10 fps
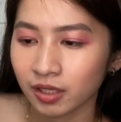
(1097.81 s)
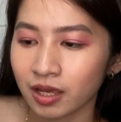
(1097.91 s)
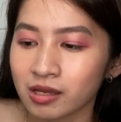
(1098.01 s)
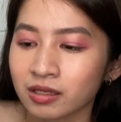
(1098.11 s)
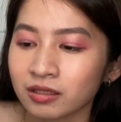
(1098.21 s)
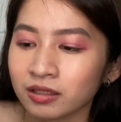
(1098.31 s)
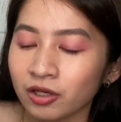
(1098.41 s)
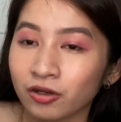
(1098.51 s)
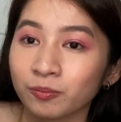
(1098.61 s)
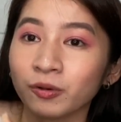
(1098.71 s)
And,
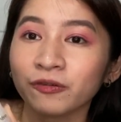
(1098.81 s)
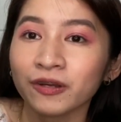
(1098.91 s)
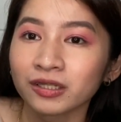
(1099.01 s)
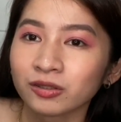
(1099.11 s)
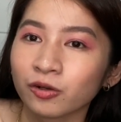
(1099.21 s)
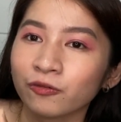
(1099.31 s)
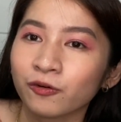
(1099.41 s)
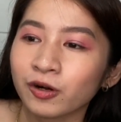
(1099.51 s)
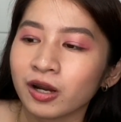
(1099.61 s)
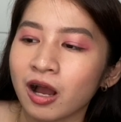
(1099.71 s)
yan. Perfect to
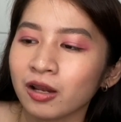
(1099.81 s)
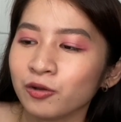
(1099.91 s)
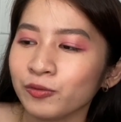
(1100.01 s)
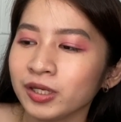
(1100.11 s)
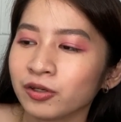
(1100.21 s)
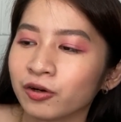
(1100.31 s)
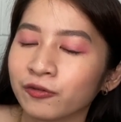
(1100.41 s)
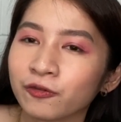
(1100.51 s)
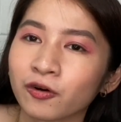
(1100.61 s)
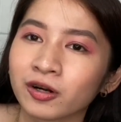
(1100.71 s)
for Halloween or
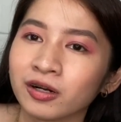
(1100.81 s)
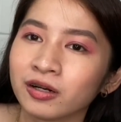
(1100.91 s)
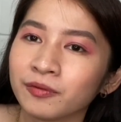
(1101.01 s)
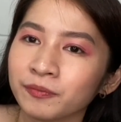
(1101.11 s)
for,